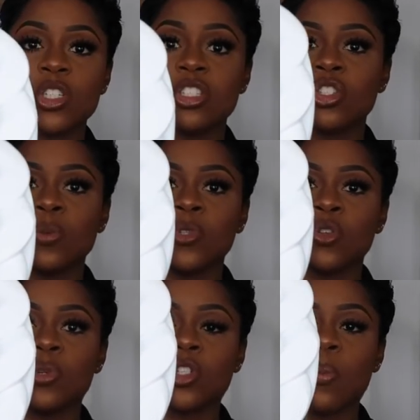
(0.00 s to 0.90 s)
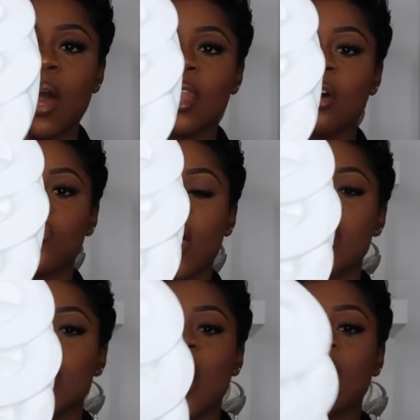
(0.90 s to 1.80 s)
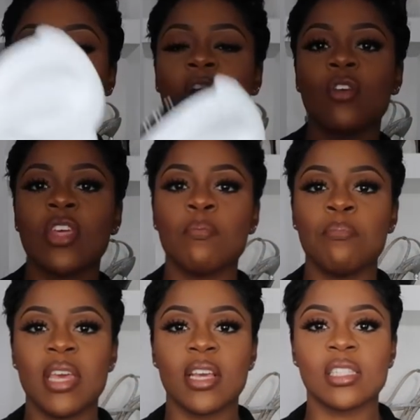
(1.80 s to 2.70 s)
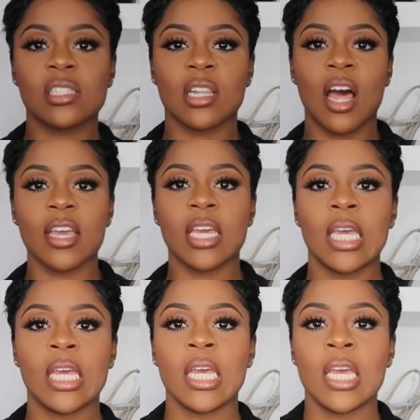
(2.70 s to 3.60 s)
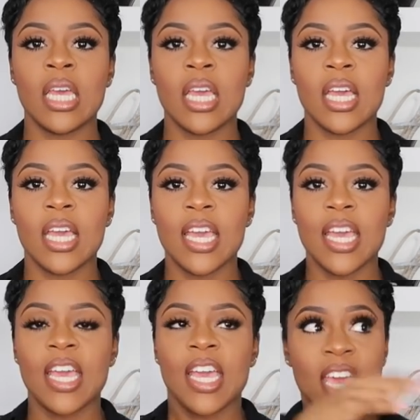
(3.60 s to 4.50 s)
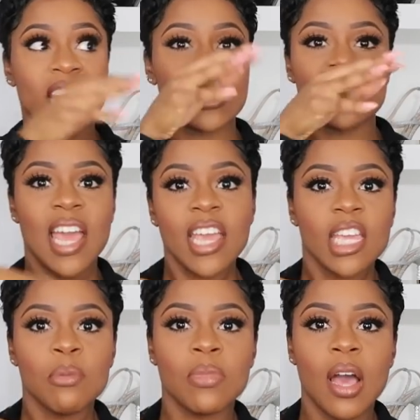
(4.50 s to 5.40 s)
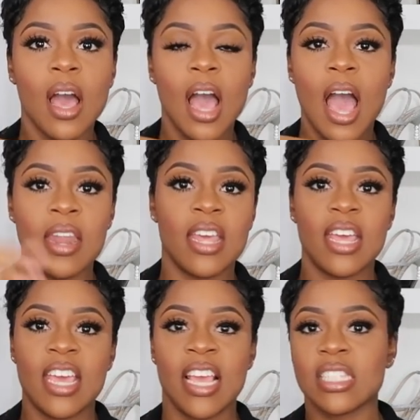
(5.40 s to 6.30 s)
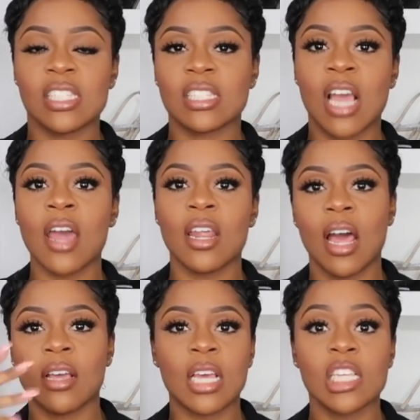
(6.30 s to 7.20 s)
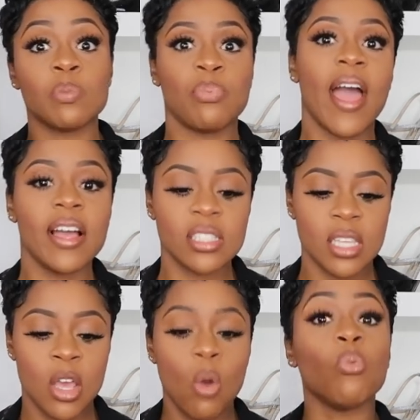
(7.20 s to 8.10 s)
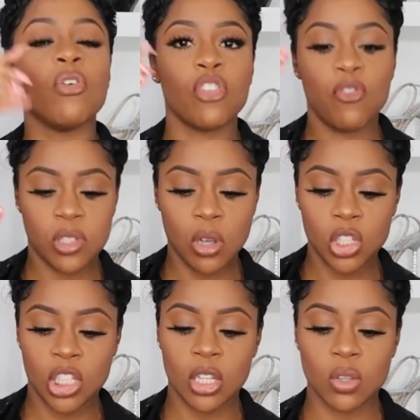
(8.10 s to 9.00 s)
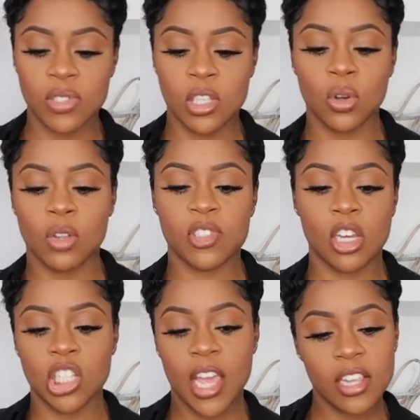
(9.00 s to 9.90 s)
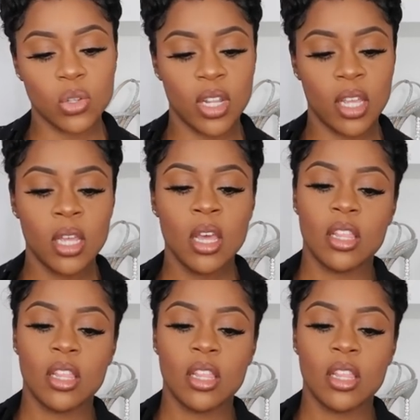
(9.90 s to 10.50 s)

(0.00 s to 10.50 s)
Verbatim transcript: which is super duper dope. I love that. I love how they mixed like his name and his kind of like his brand with the Versace because obviously you've got the Versace head on it